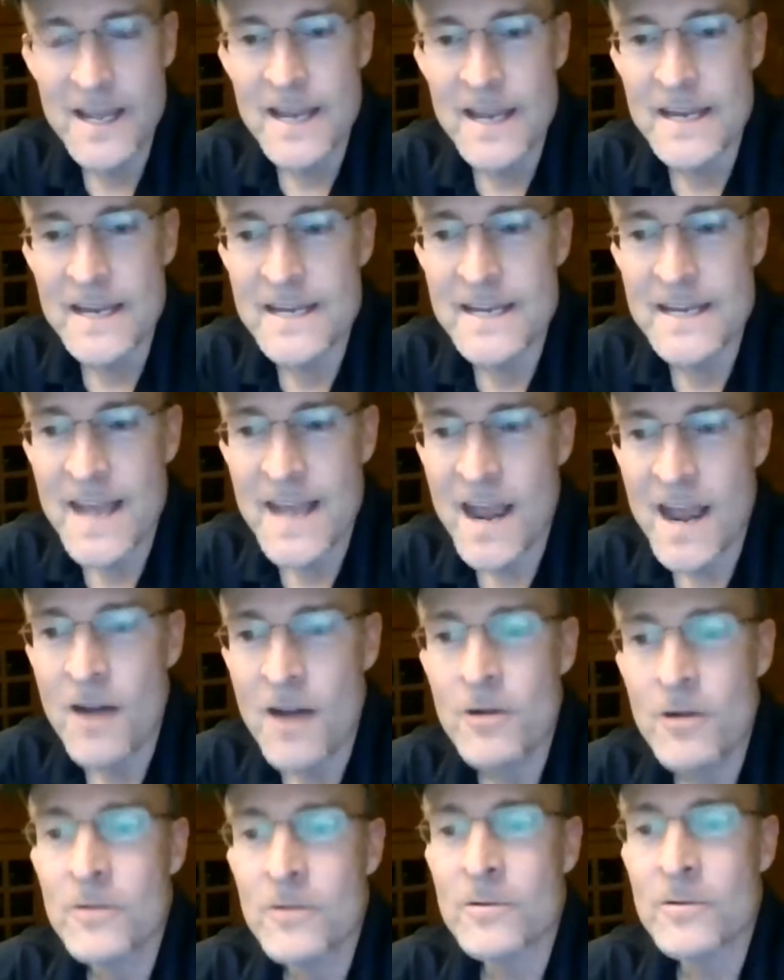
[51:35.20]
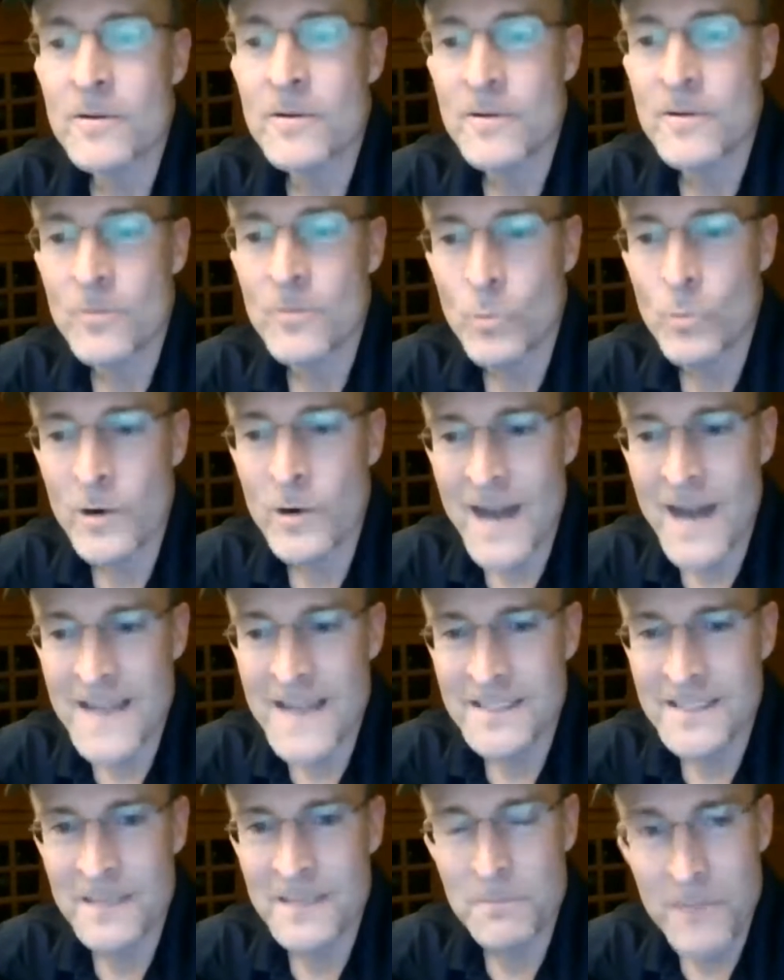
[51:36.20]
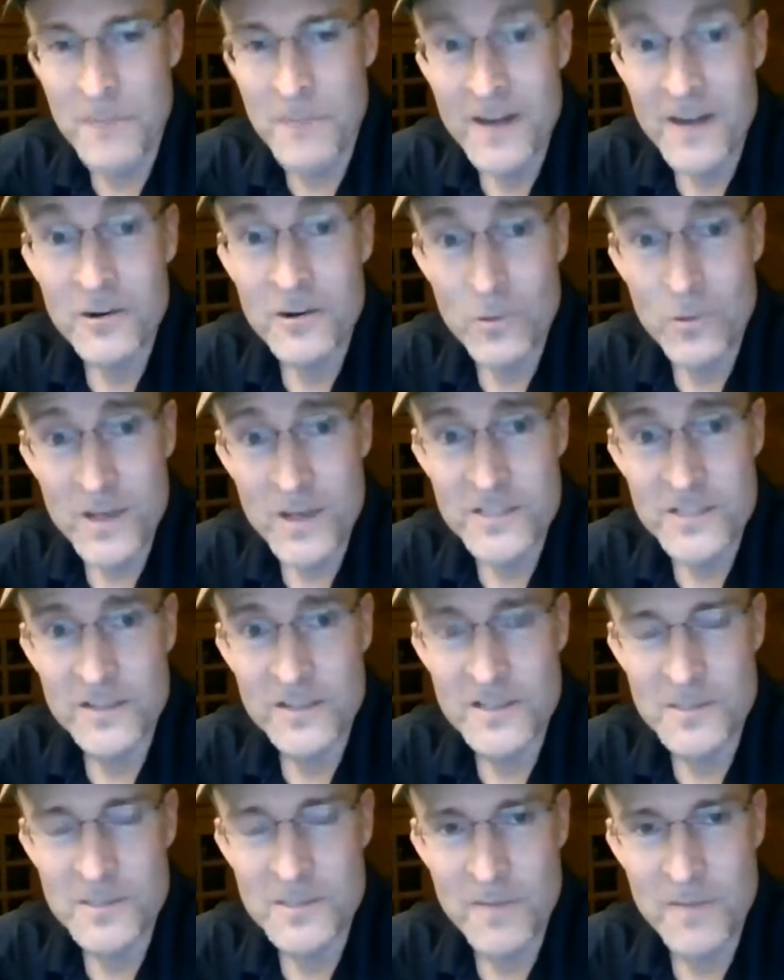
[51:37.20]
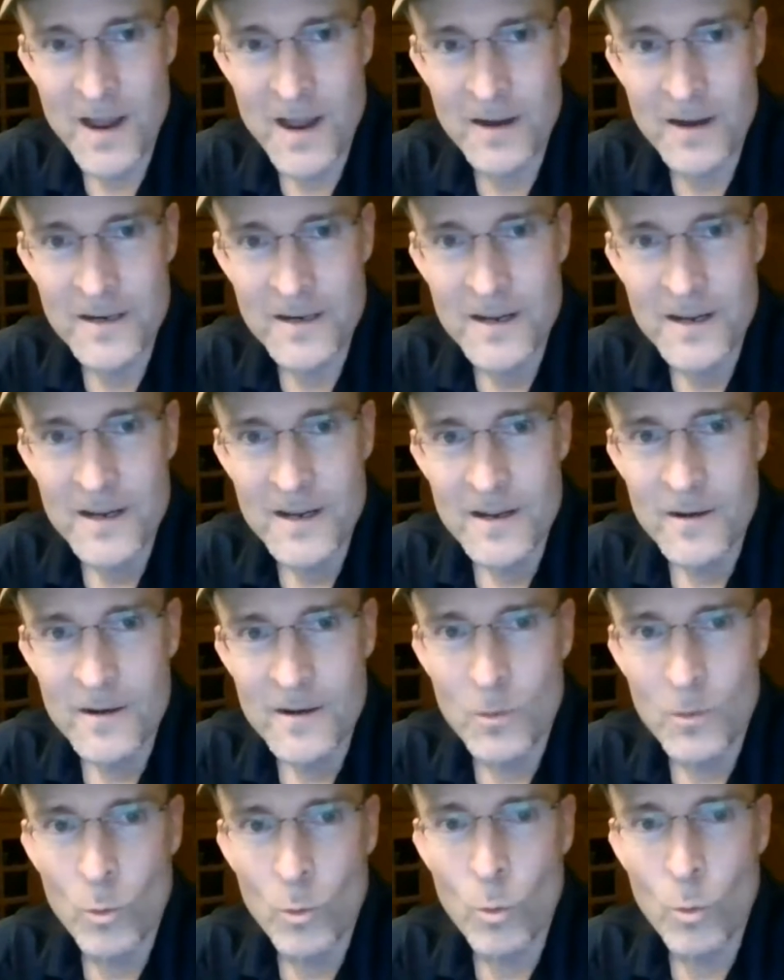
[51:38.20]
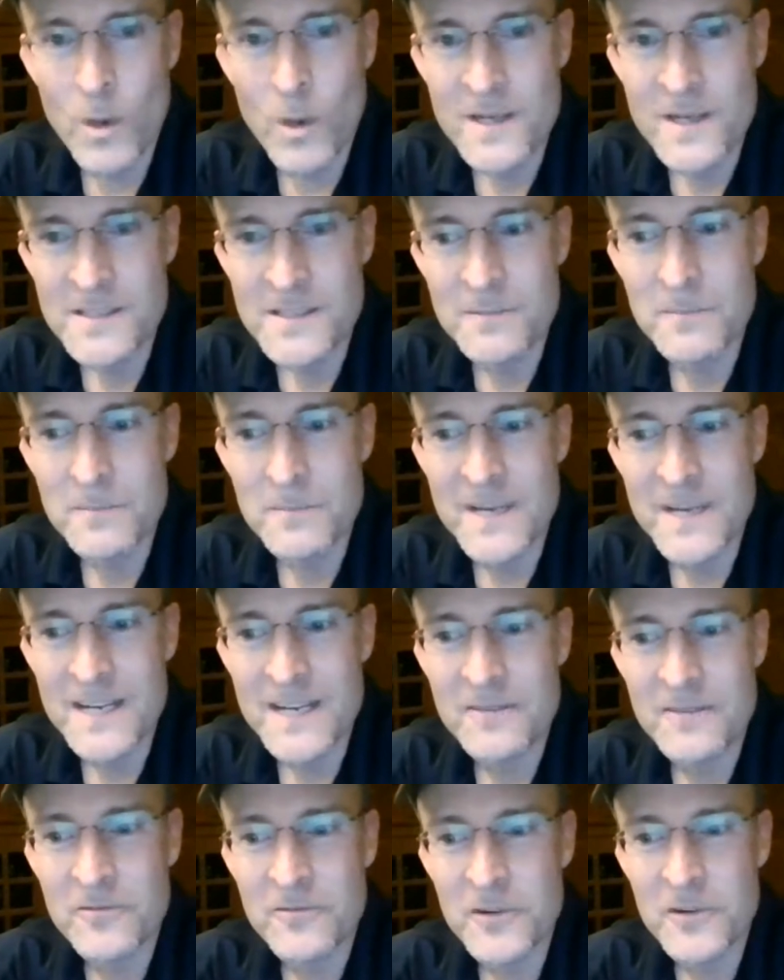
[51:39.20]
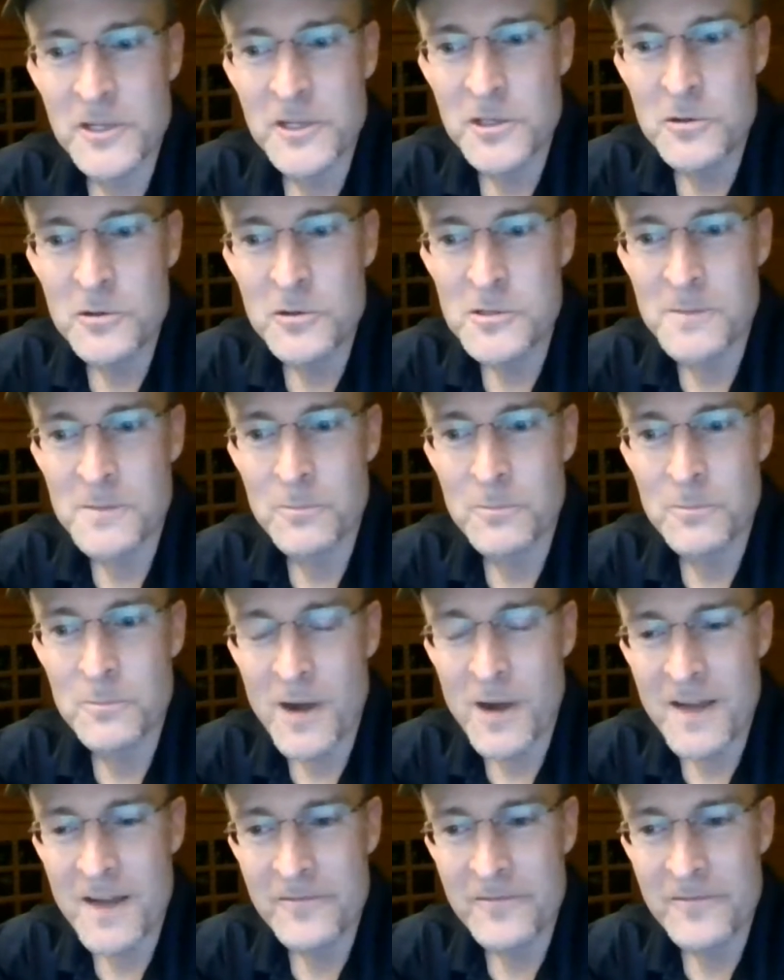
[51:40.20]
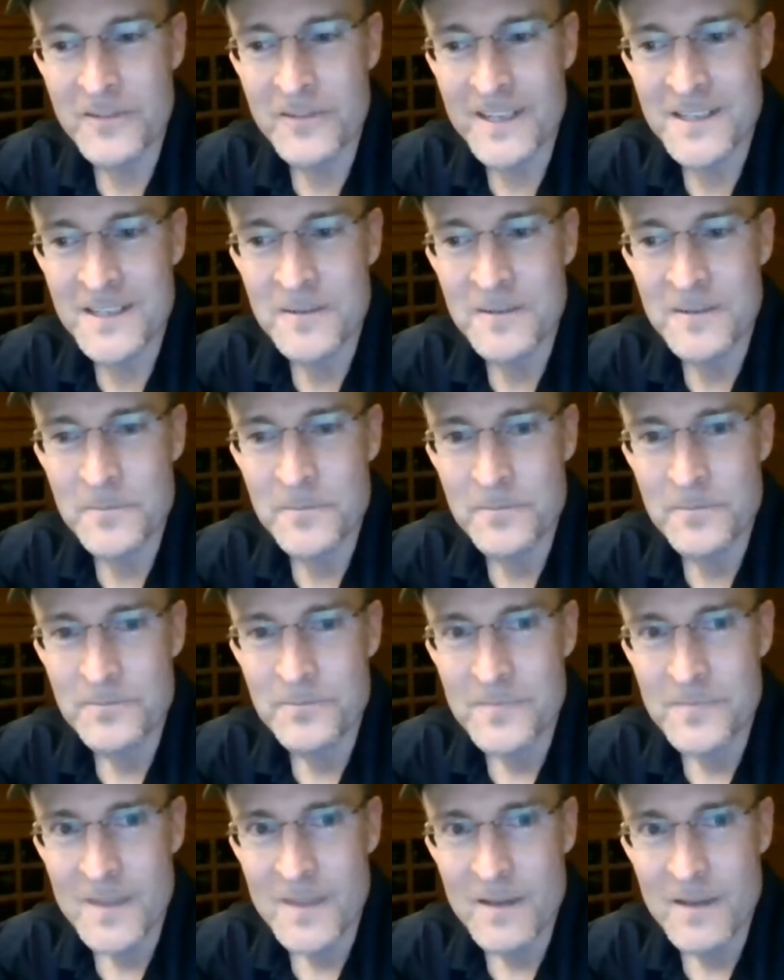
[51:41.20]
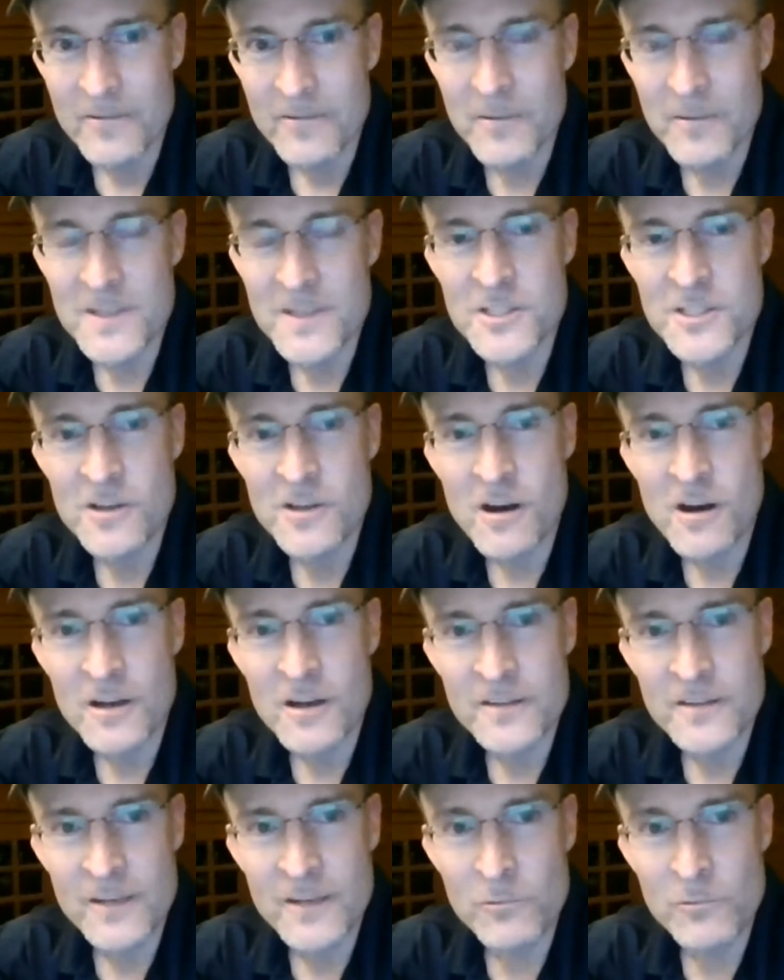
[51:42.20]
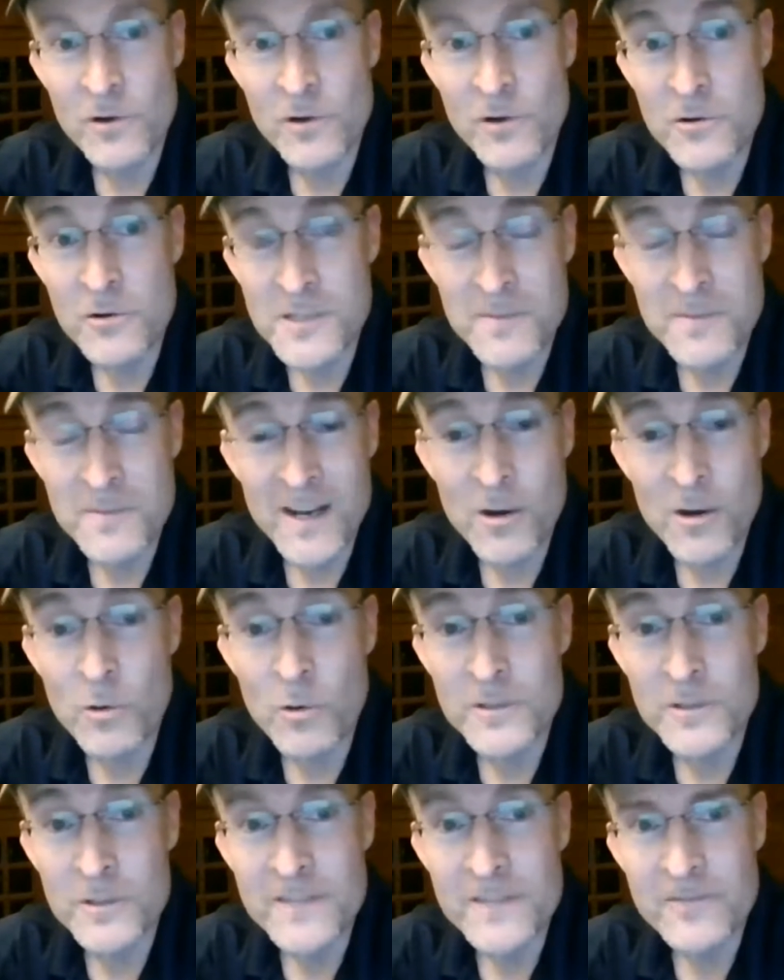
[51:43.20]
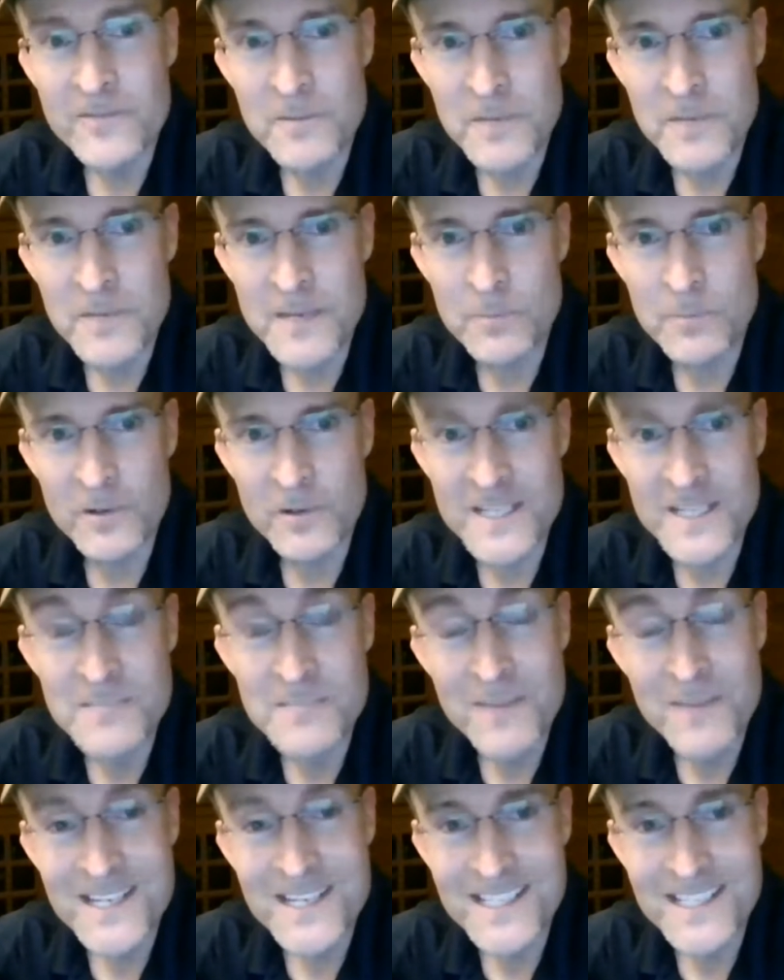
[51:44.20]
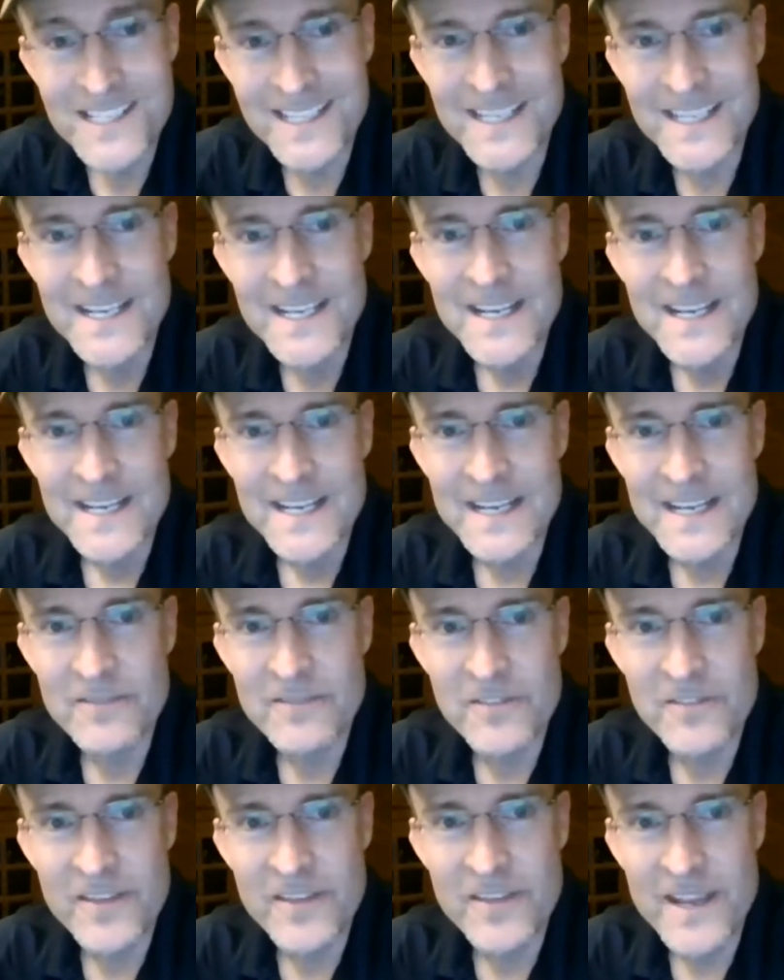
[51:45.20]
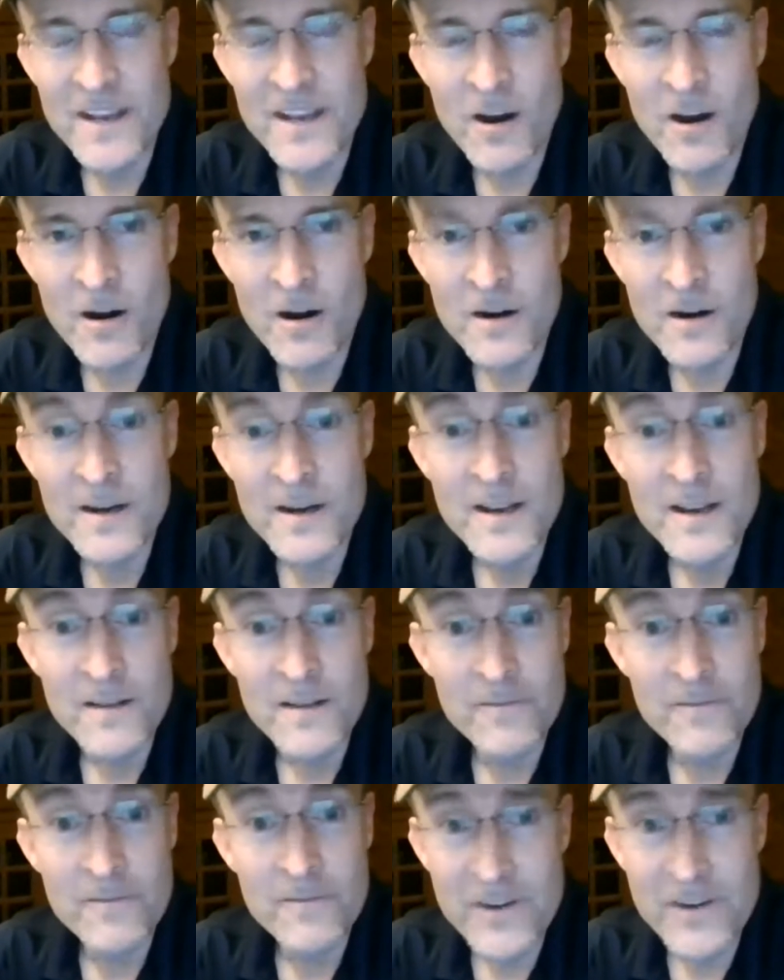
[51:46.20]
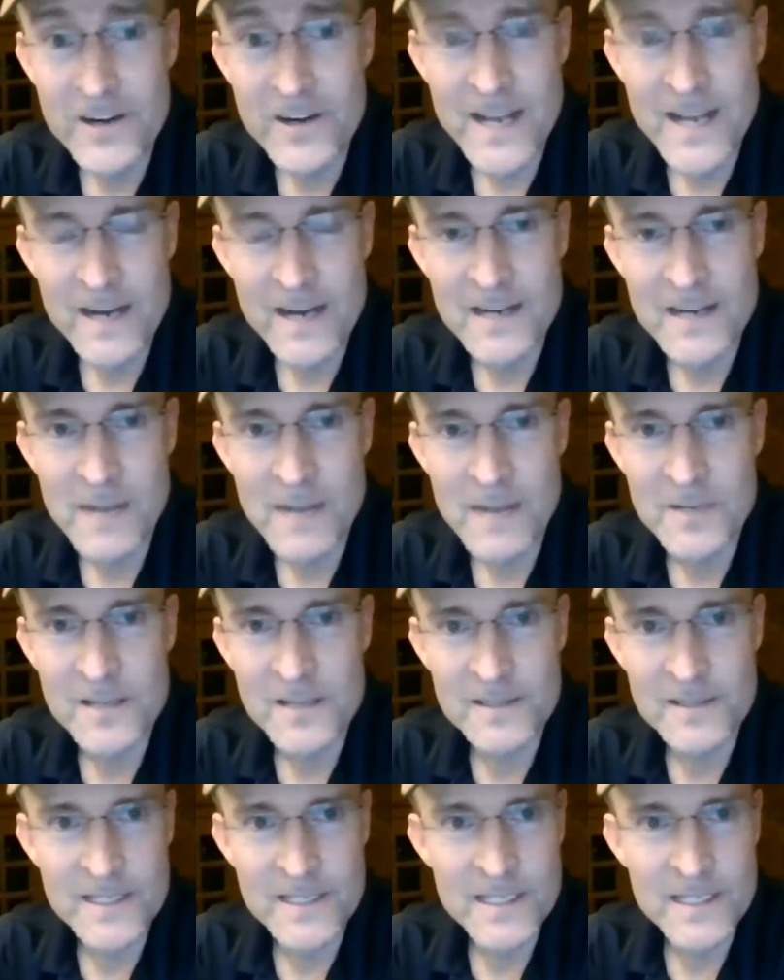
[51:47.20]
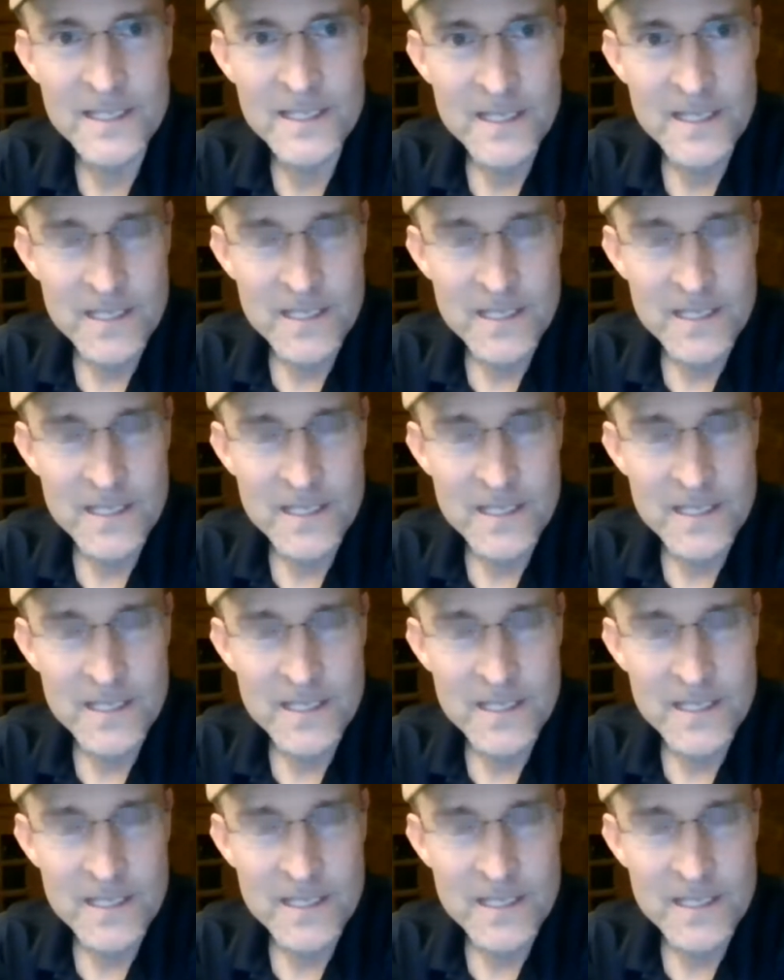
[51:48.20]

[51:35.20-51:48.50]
Now we're asking better questions about what does it mean for you to profit from a song that rose among a whole different people, especially if they are very economically